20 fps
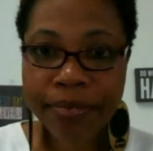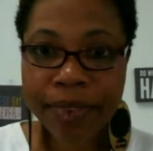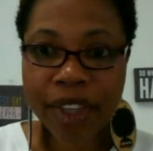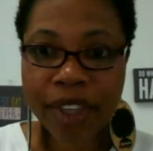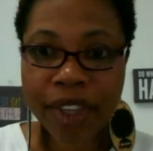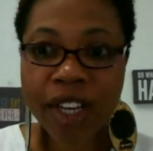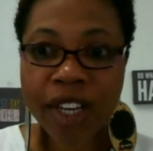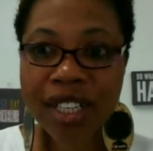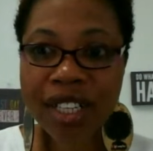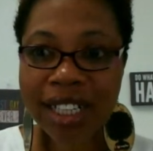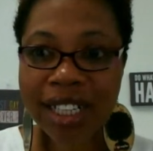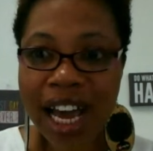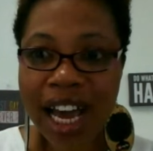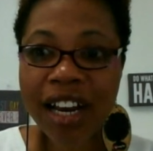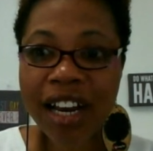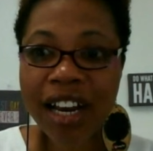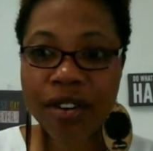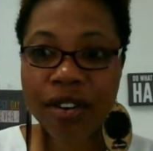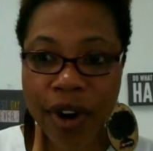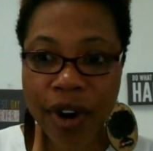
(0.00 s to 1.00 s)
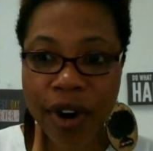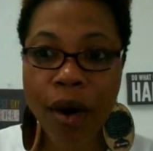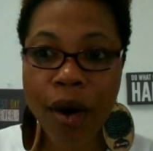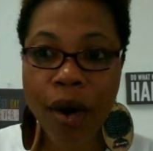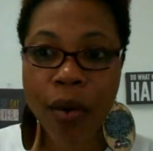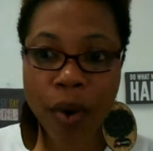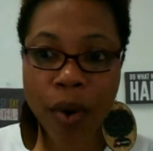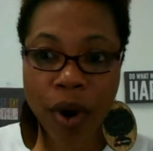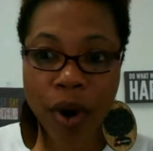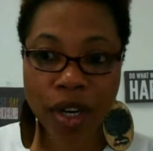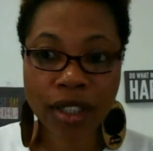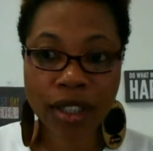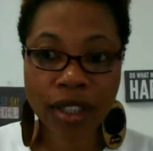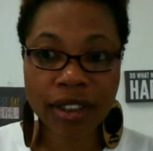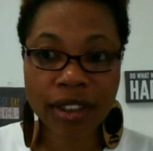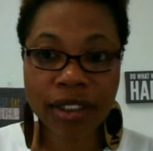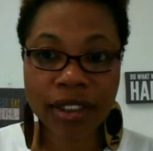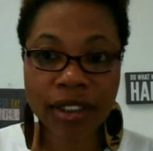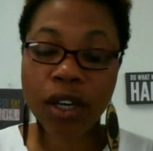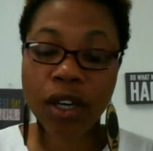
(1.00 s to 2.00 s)
There's a lot of groundwork.
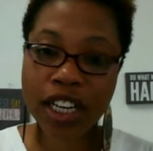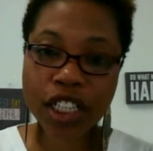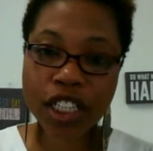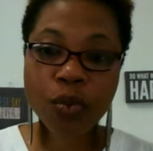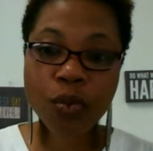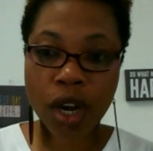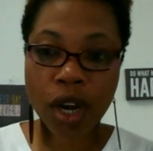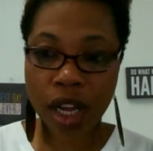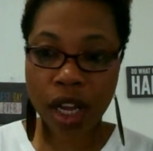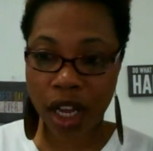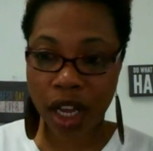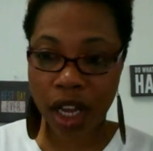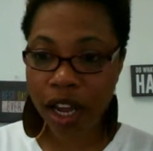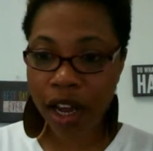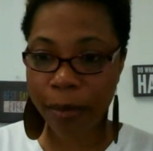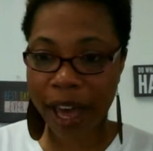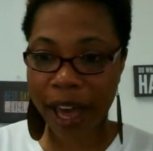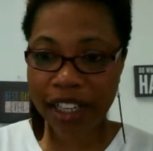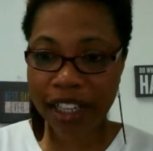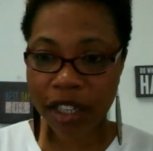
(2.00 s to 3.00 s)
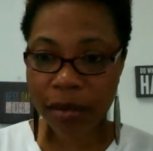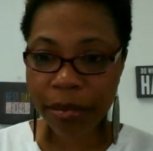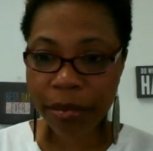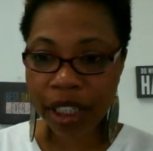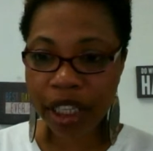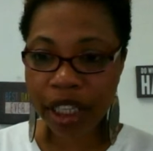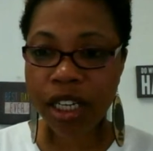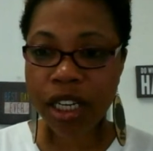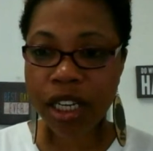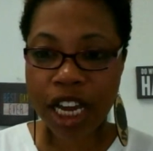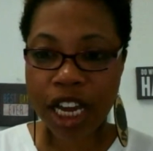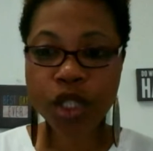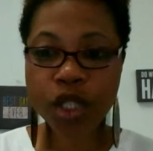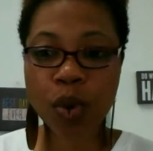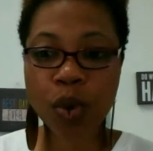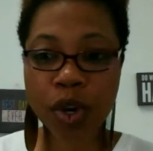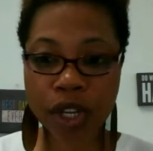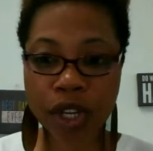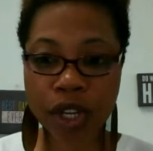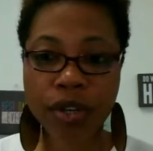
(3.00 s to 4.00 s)
So I just want, back to Melinda, I
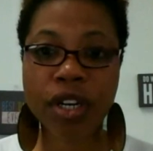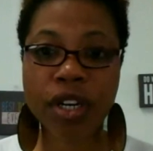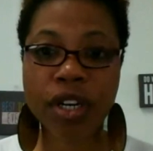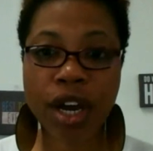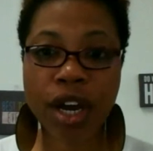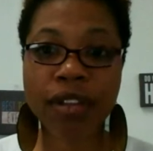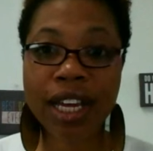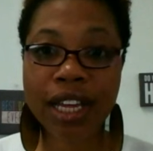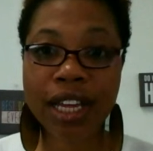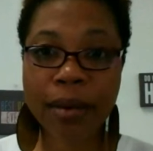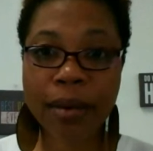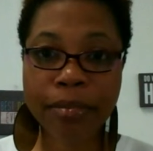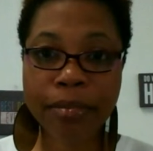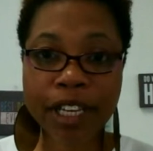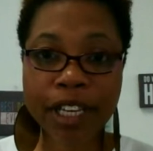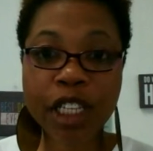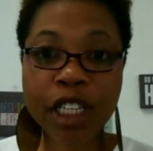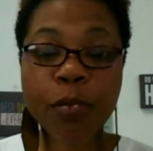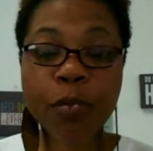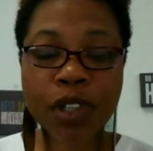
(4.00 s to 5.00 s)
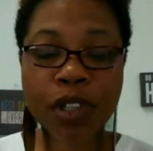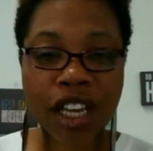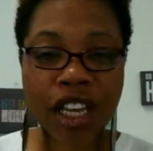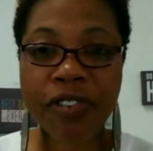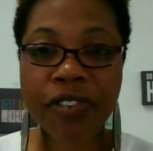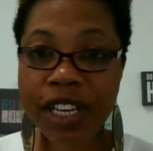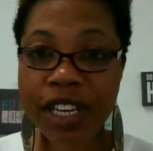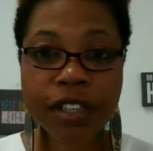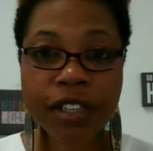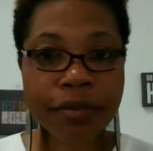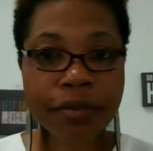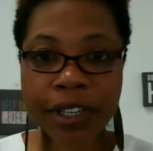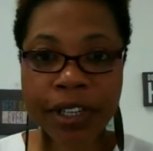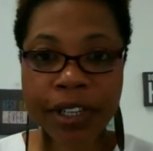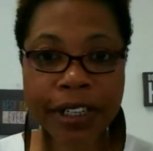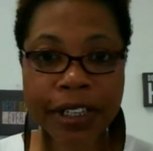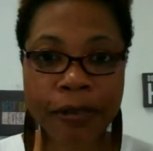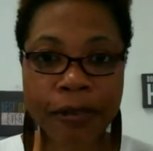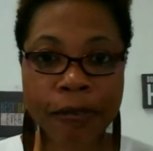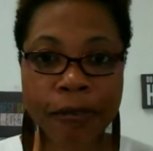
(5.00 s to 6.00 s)
just want you to know that disbelief isn't
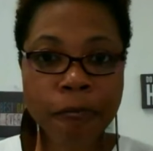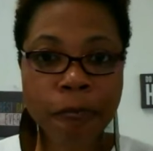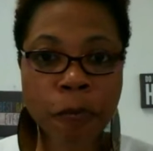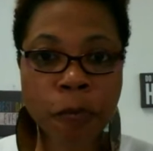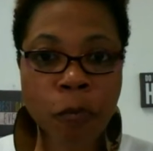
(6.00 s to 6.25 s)
real.